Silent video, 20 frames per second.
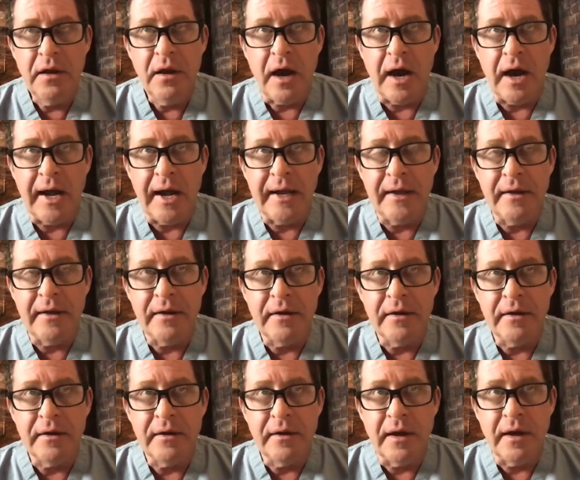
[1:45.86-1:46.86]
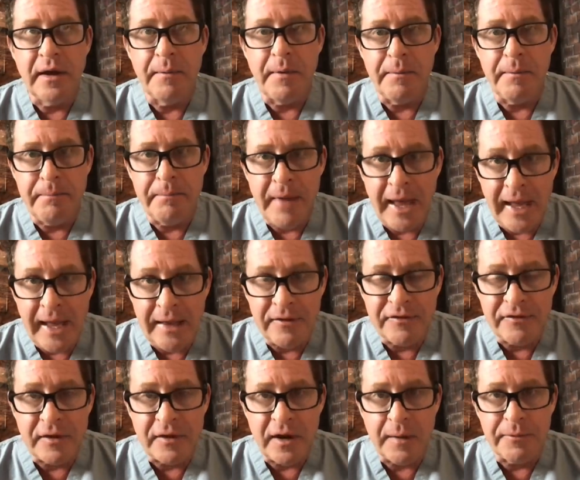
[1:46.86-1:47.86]
I am
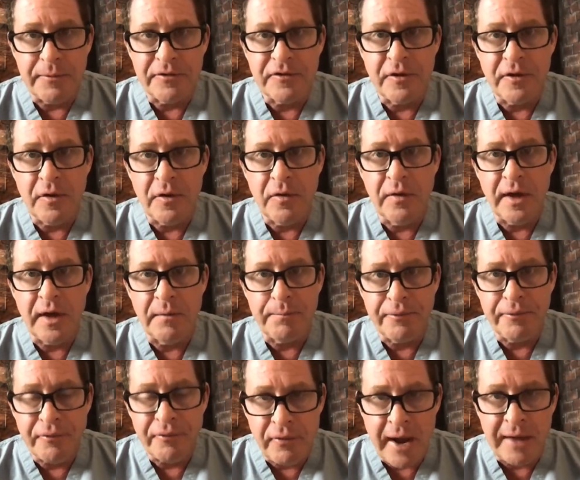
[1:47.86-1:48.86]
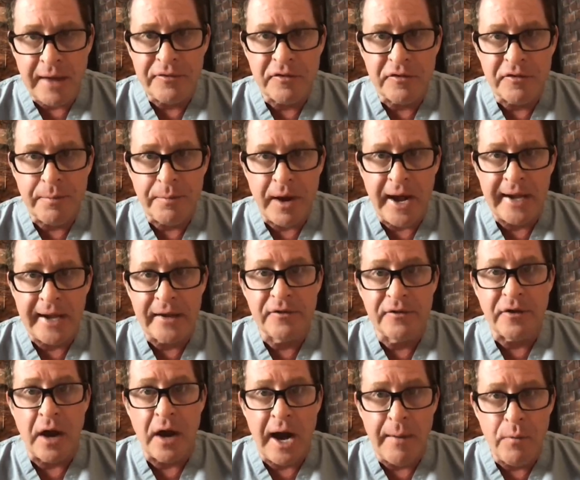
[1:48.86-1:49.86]
amazed, and I'm so impressed by, because
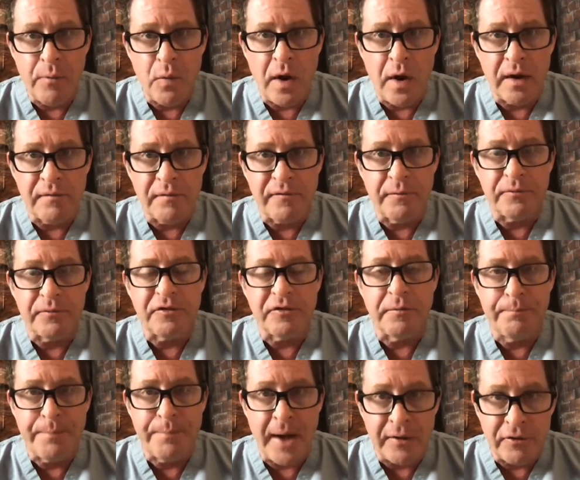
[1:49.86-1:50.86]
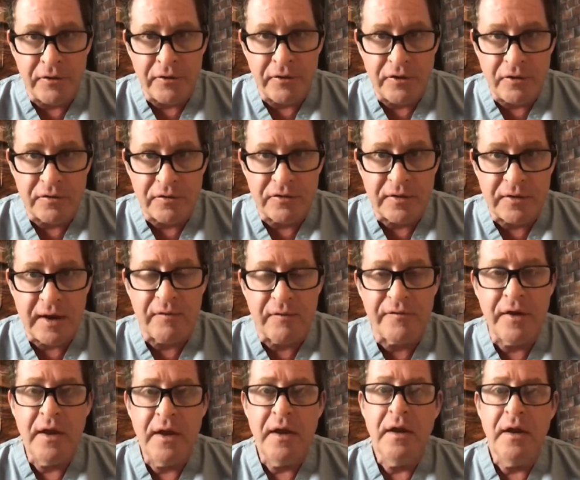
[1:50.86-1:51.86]
I'm one of them, to better yourself.
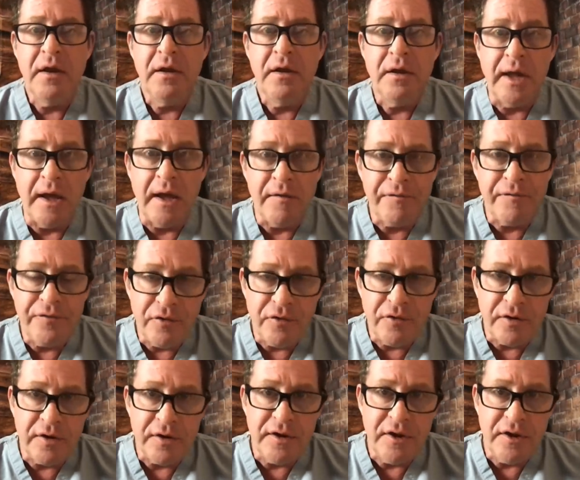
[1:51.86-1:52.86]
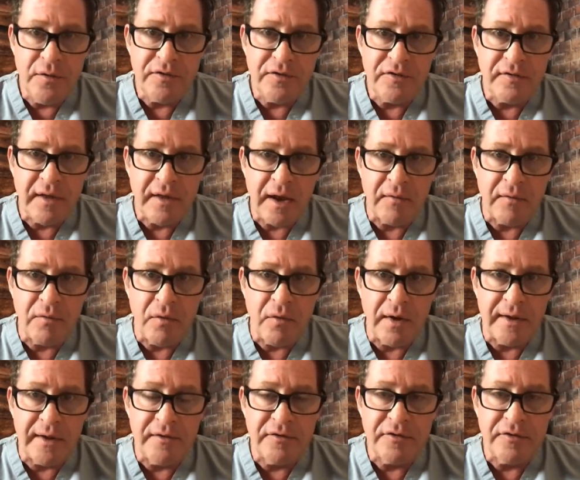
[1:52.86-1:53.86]
If you're going to use
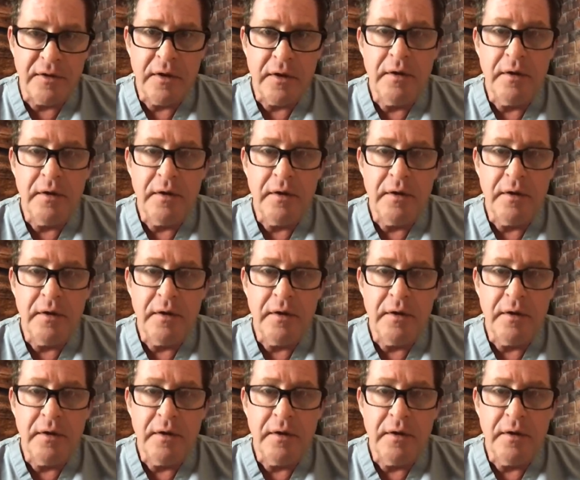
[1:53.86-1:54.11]
steroids,